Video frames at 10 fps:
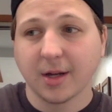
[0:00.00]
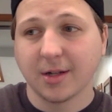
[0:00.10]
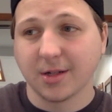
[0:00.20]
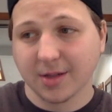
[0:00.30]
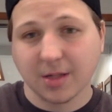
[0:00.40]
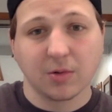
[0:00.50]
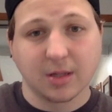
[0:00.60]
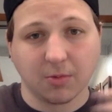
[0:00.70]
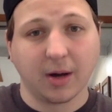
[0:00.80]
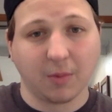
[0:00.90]
So this was
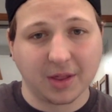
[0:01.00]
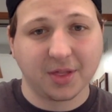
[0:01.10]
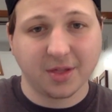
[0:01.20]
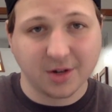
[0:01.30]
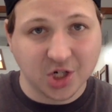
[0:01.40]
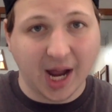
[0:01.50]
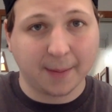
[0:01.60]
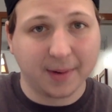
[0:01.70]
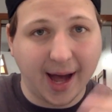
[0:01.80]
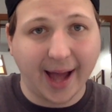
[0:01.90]
the one with
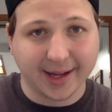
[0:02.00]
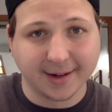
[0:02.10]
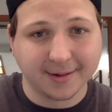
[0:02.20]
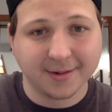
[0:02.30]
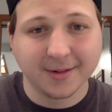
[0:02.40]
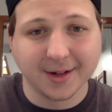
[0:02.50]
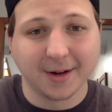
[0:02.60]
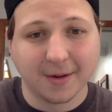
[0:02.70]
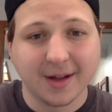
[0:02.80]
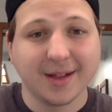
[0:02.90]
Jack Black and
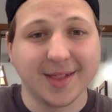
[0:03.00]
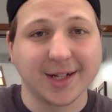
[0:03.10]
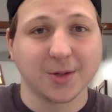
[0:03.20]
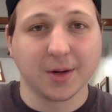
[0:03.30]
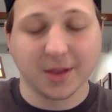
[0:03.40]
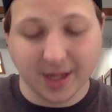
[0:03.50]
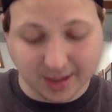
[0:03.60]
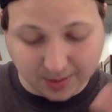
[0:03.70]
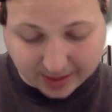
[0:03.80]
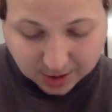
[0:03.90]
that sort of thing.
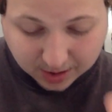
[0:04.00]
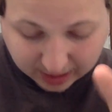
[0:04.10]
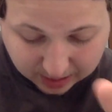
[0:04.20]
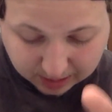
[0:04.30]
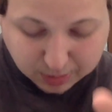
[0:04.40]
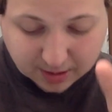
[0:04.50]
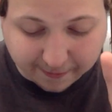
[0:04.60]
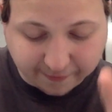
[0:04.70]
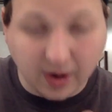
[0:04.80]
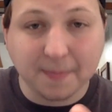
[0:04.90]
So I took the clips
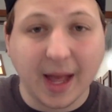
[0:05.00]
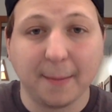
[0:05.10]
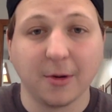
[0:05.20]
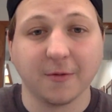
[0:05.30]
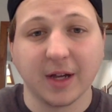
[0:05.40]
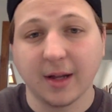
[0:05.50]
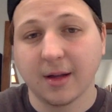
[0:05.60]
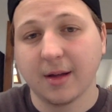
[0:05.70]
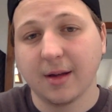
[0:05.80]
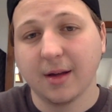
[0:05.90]
from that movie.
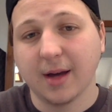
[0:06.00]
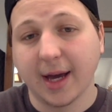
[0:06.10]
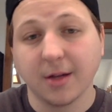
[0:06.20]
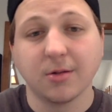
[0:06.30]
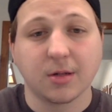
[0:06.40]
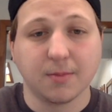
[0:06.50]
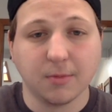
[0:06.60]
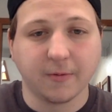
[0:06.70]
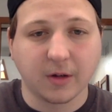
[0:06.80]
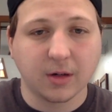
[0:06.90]
I used
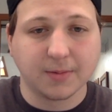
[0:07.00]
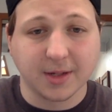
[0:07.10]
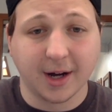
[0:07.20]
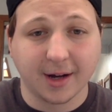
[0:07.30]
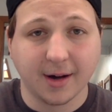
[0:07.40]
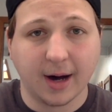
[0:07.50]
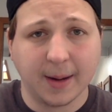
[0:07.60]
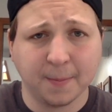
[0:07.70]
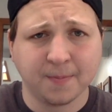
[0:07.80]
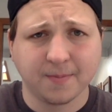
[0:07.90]

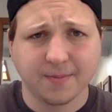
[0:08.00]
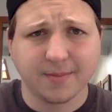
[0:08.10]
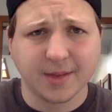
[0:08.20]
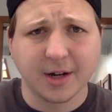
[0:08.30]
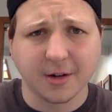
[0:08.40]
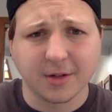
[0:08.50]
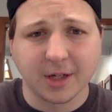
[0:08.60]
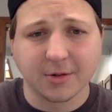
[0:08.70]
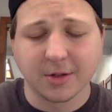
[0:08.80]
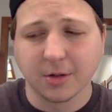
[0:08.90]
movieclips.com, their
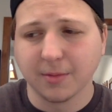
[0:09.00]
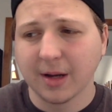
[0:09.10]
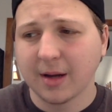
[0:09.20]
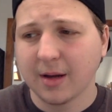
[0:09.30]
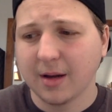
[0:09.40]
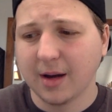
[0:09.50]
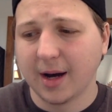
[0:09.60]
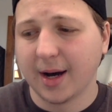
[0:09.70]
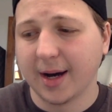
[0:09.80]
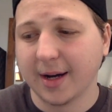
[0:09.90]
YouTube,
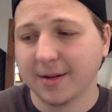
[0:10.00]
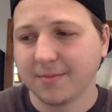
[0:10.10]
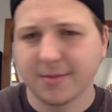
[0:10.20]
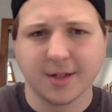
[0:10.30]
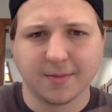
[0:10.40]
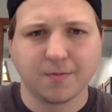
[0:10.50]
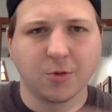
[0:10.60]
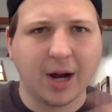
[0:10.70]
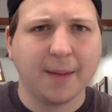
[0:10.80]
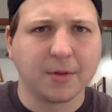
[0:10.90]
to
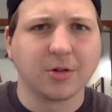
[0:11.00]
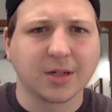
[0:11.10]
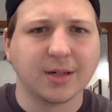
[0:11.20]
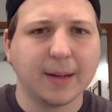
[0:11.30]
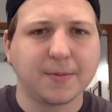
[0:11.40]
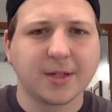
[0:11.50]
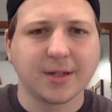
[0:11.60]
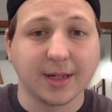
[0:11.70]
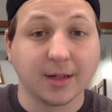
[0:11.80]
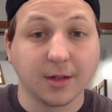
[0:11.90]
grab those
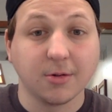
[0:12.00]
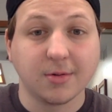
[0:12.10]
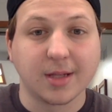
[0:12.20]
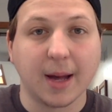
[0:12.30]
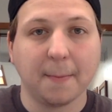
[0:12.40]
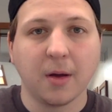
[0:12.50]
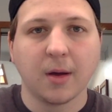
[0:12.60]
clips and use them.